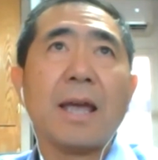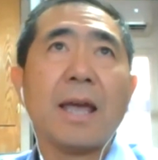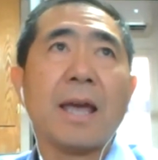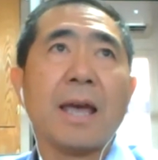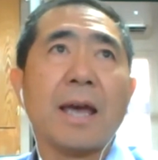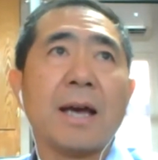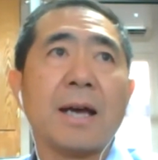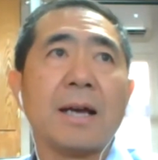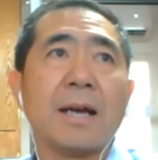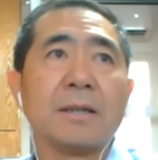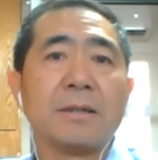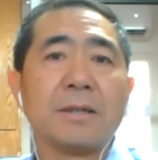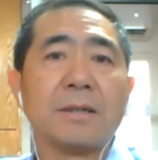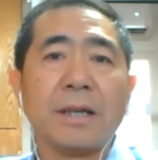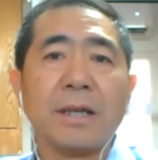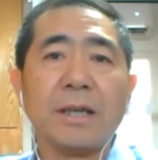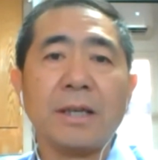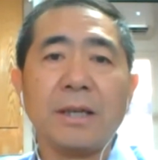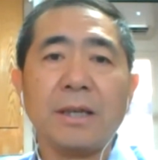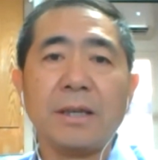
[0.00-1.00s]
And
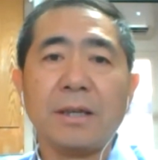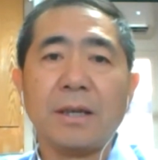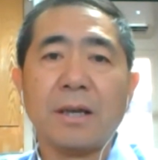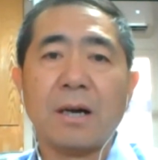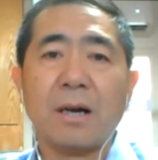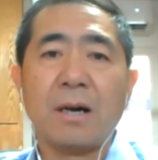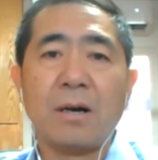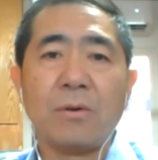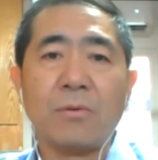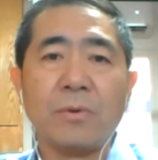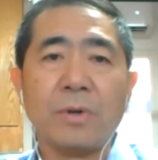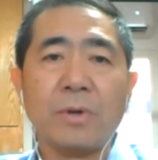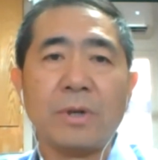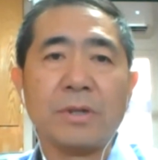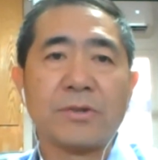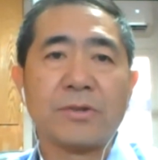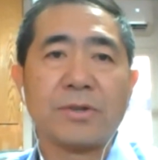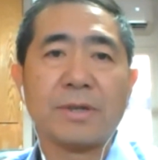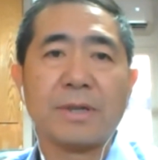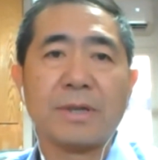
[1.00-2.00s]
he
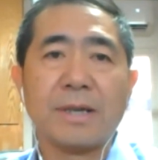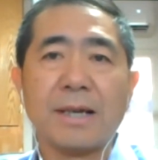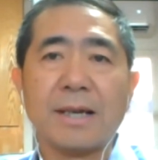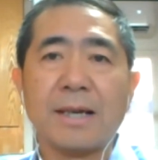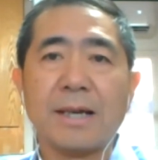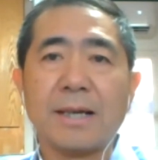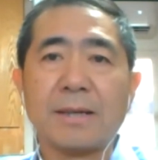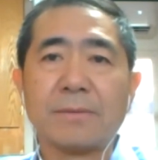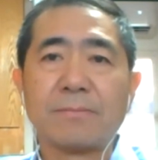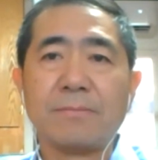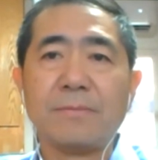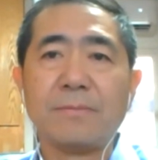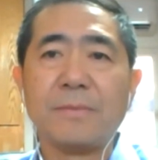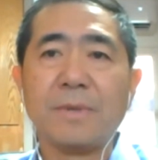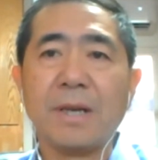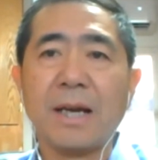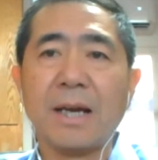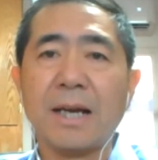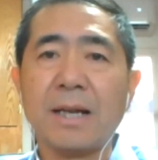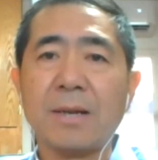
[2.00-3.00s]
always
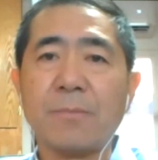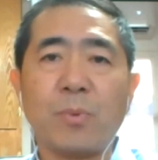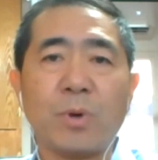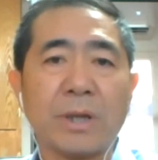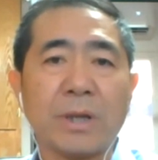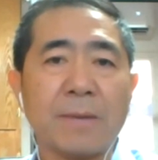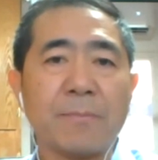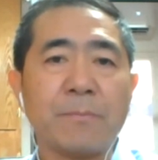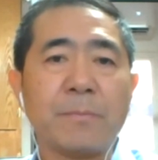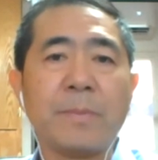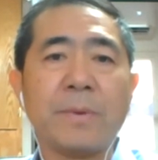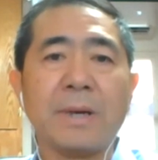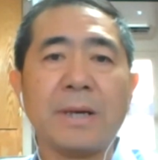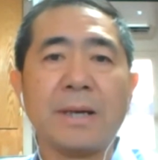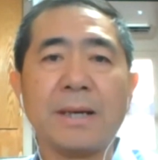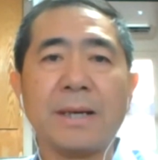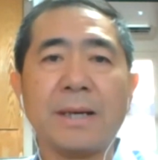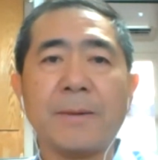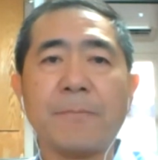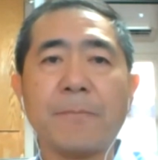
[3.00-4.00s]
put up
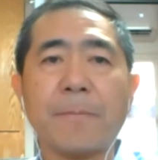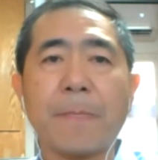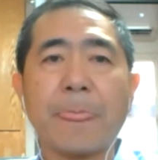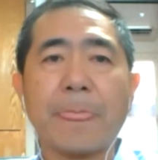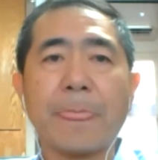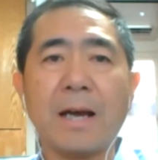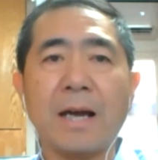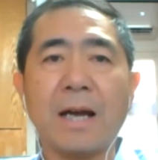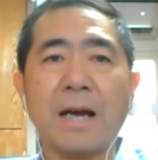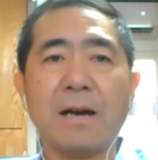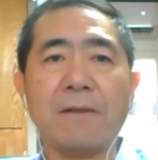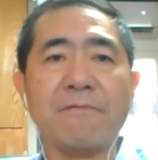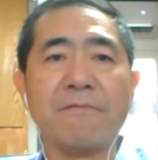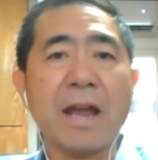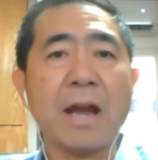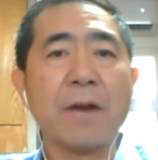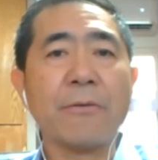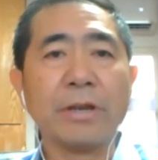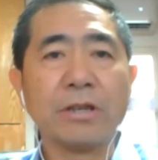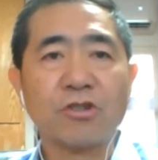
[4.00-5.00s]

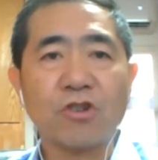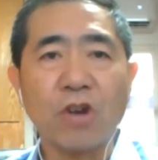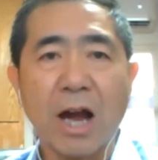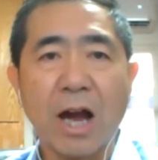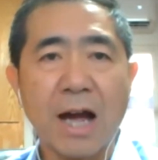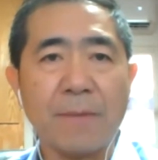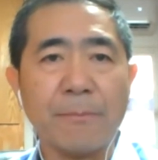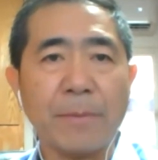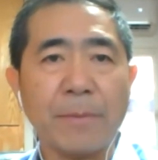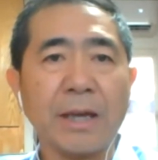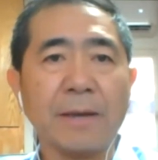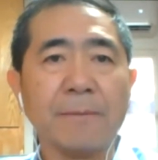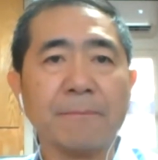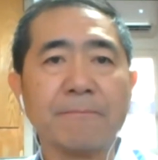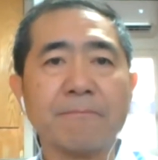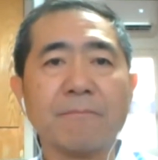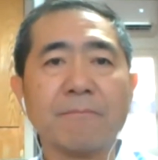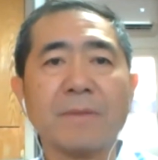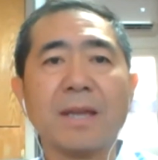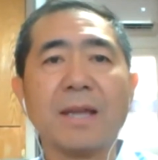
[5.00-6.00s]
very
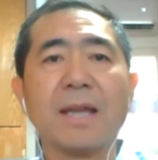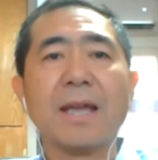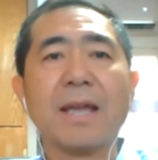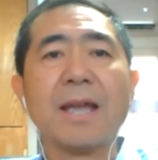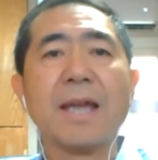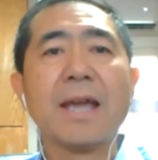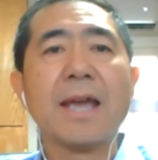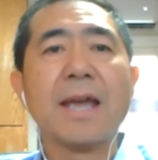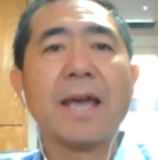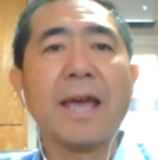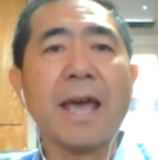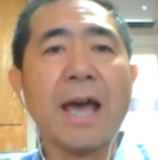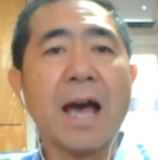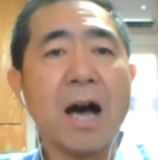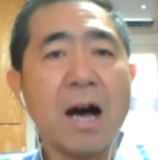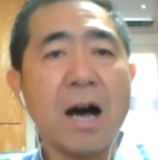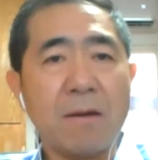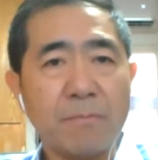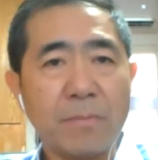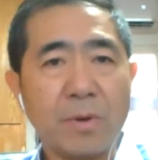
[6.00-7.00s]
charming,
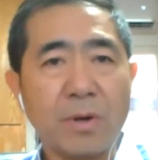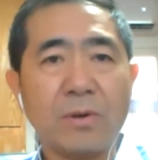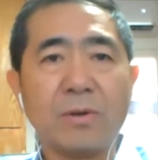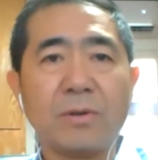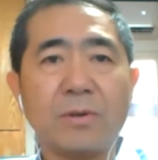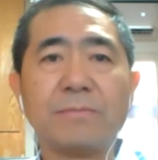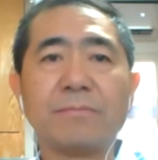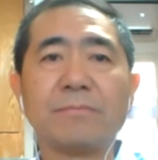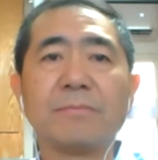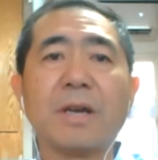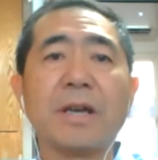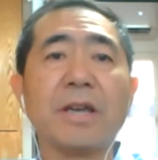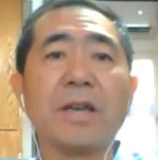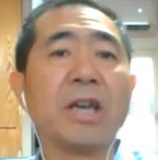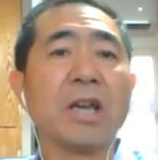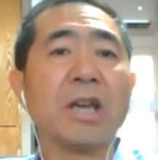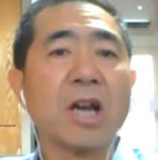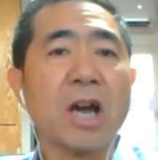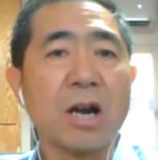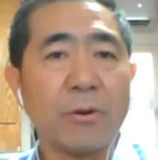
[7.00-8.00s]
humble,
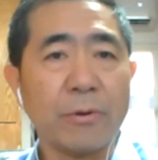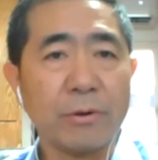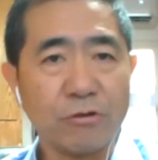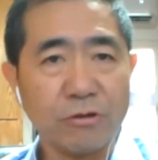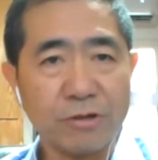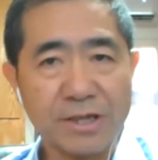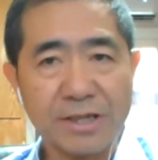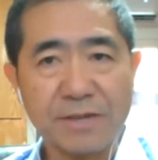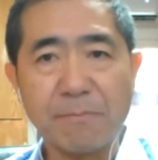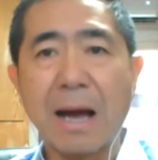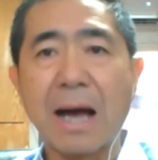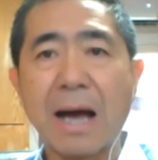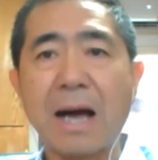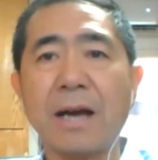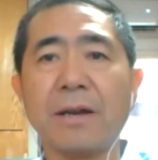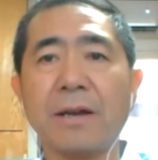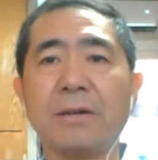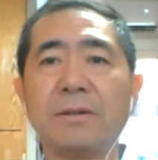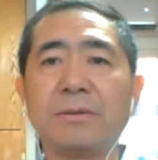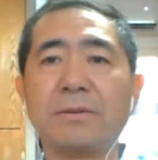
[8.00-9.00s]
encouraging
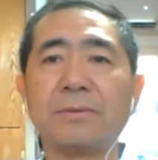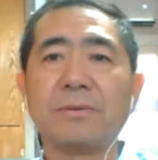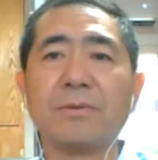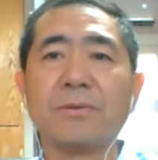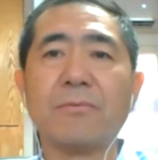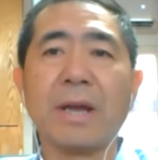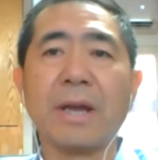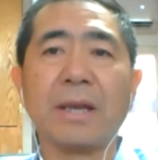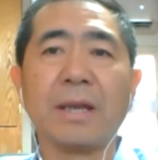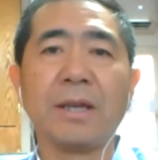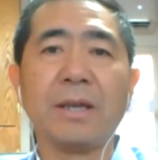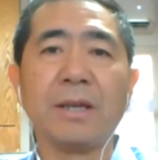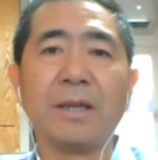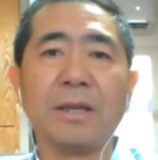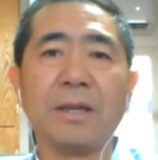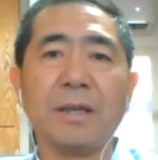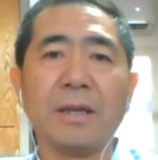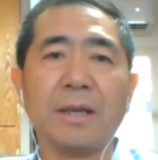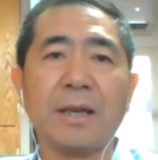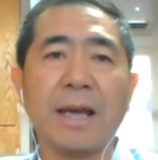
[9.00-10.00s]
smile when
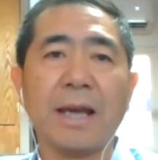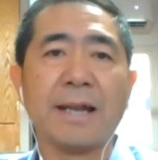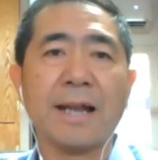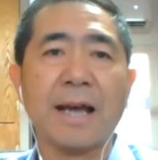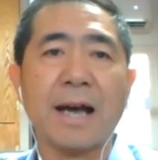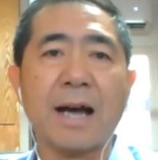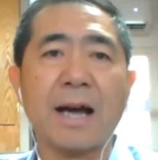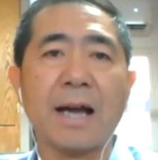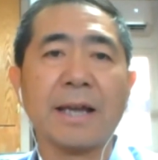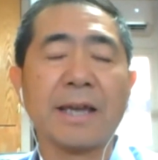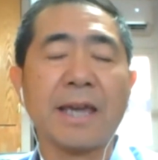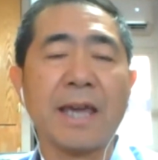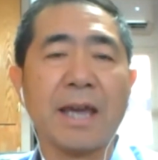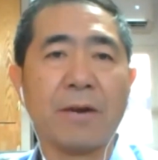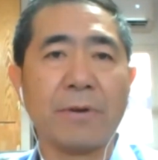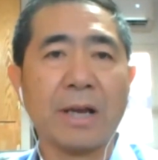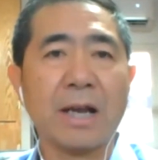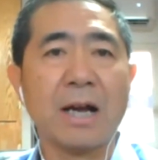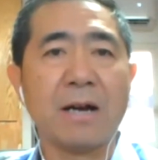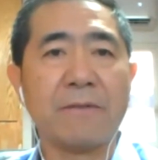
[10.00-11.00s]
he and I
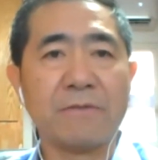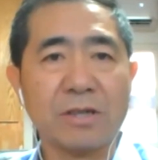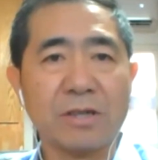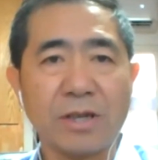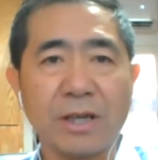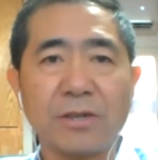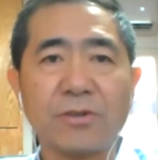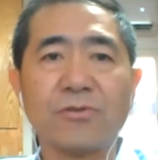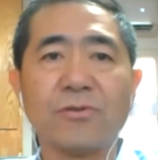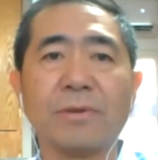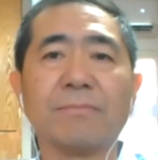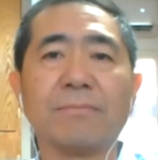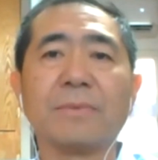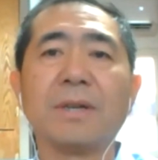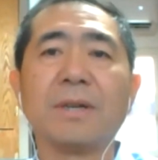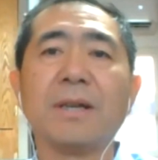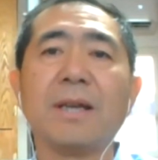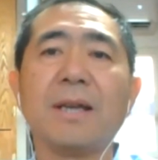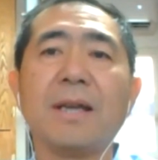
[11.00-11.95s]
carry conversation.